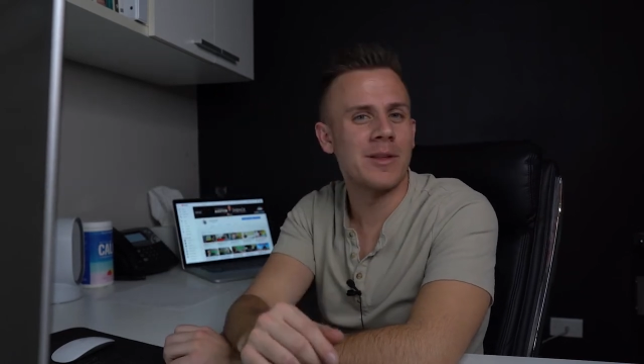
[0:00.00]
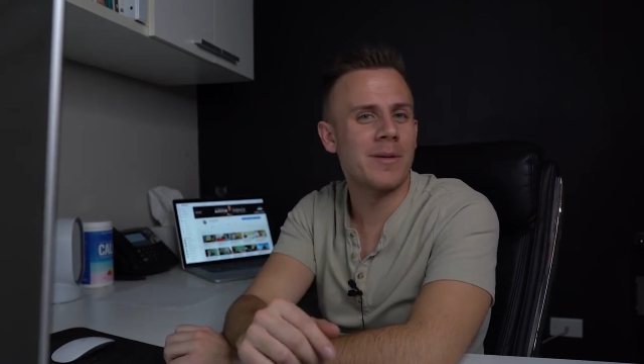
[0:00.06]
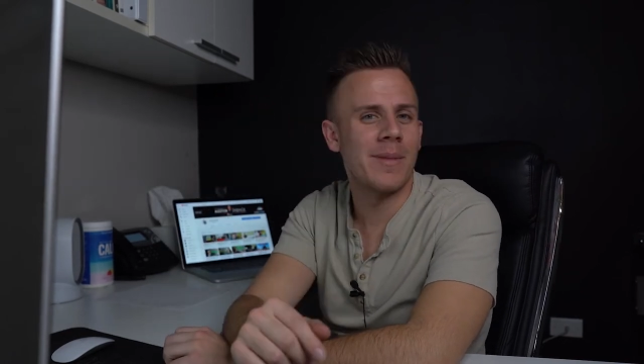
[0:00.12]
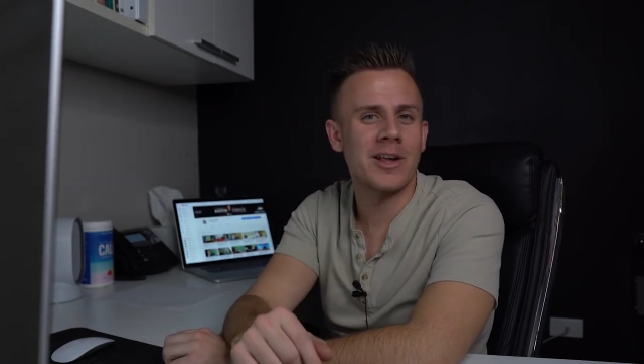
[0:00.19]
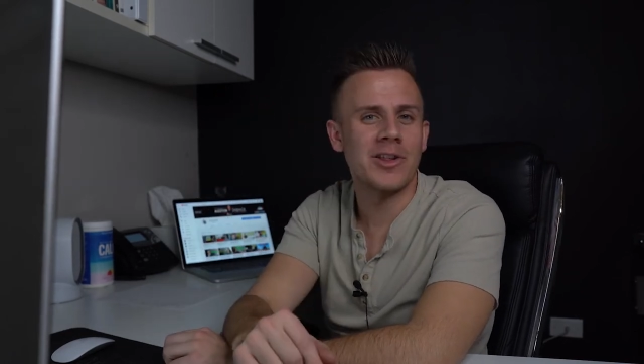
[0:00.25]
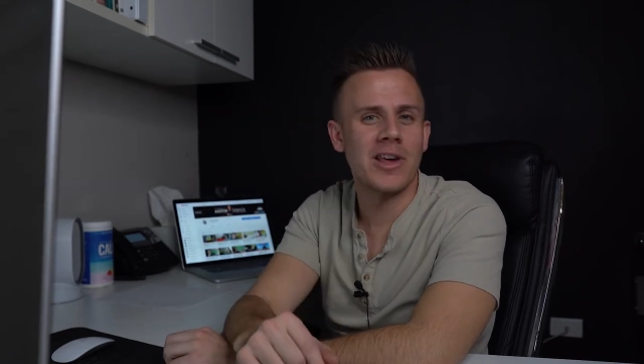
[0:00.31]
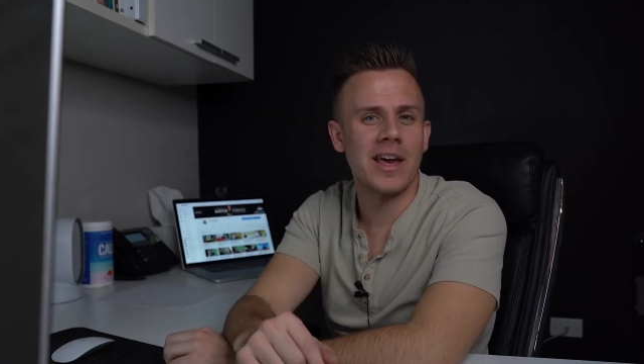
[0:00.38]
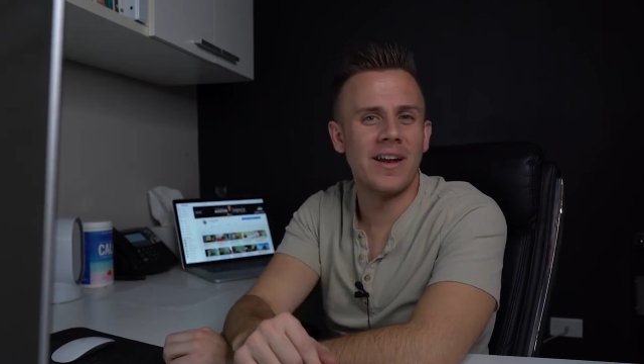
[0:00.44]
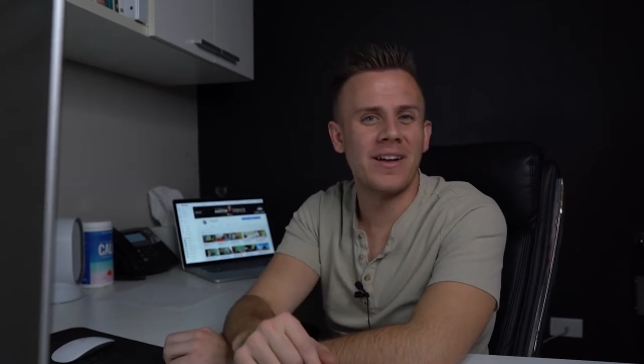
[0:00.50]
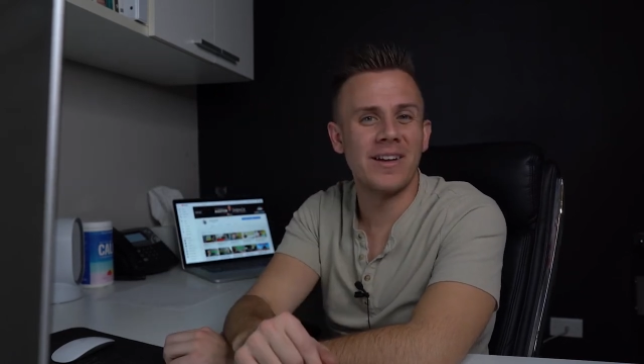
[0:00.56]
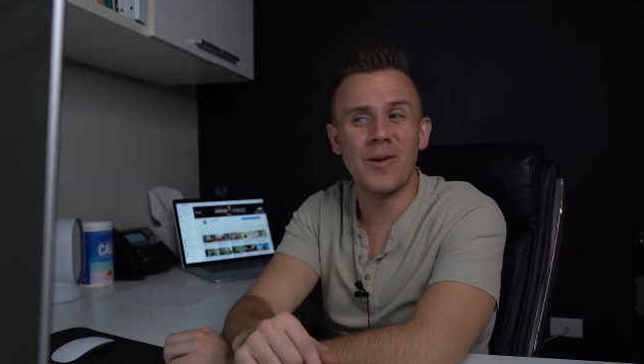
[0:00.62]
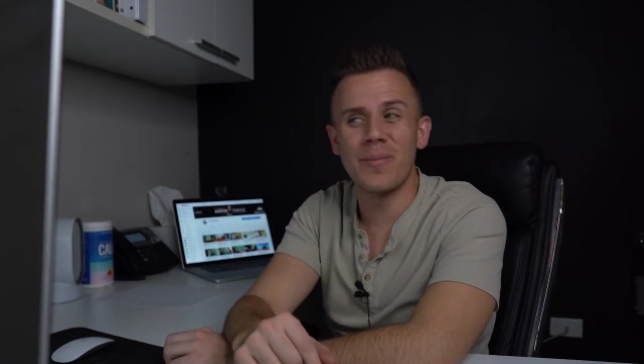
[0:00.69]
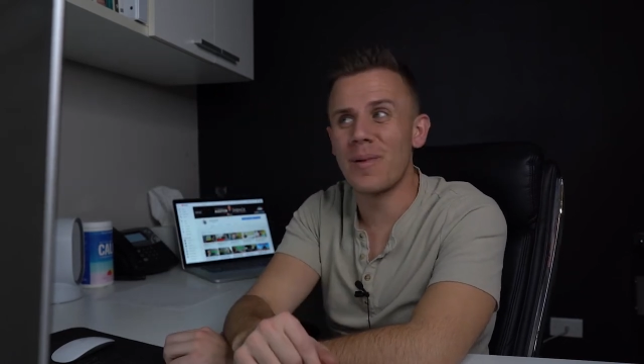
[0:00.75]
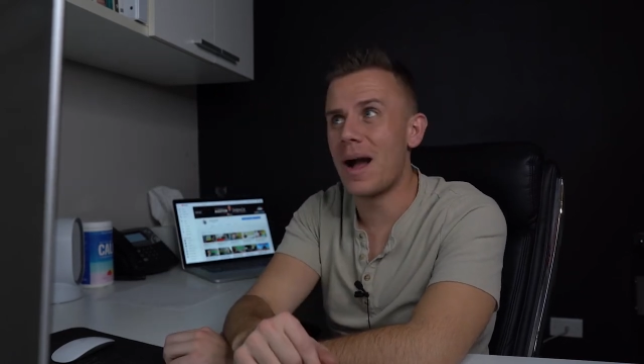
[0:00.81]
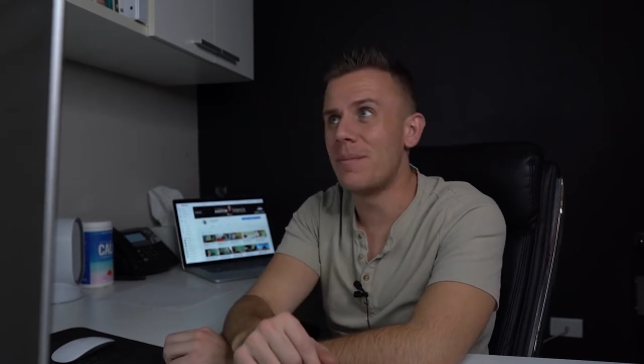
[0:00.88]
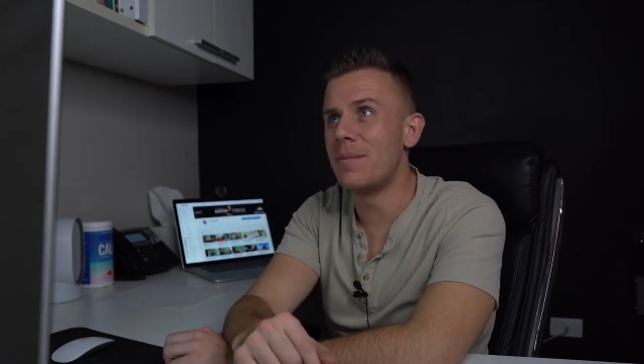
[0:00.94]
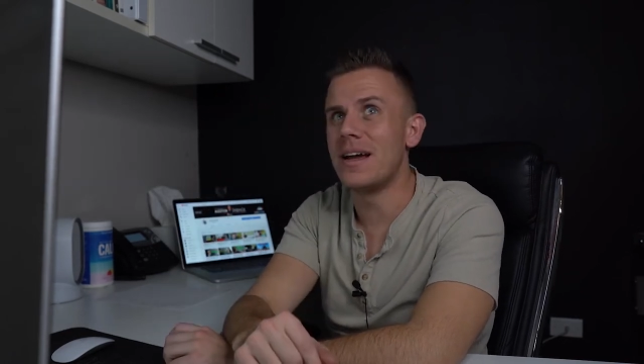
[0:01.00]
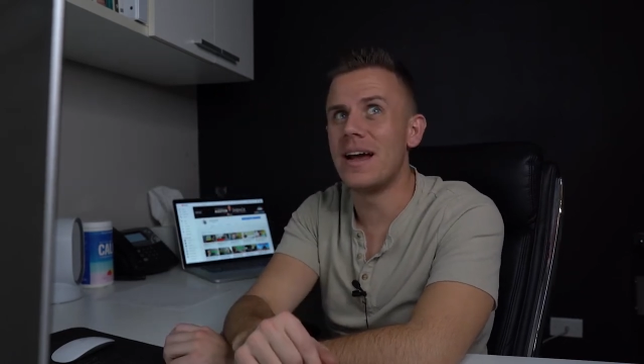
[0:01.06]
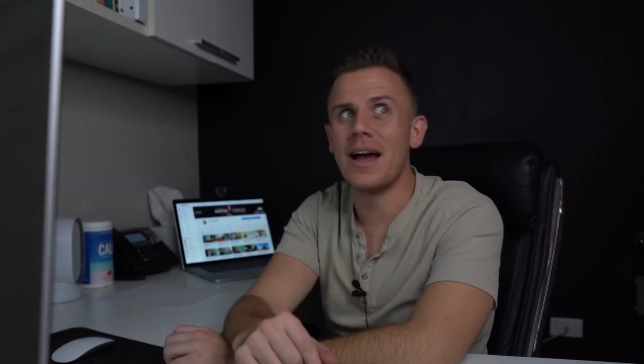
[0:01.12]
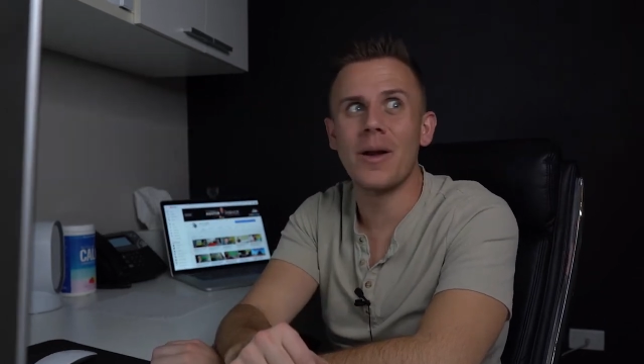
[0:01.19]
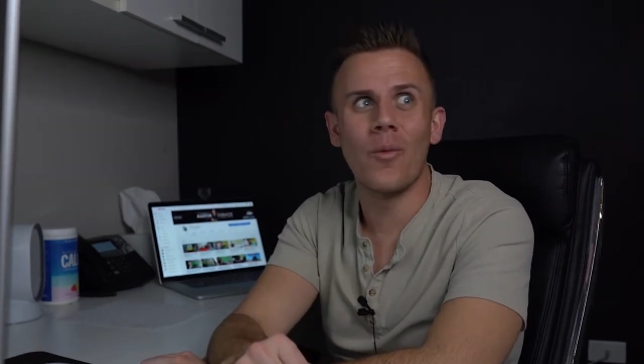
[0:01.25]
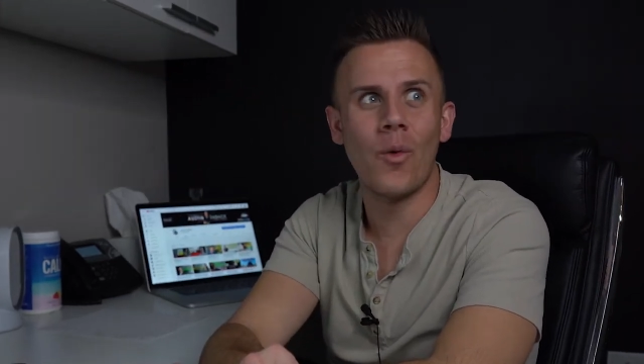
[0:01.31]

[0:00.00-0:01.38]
to my channel, you're probably like,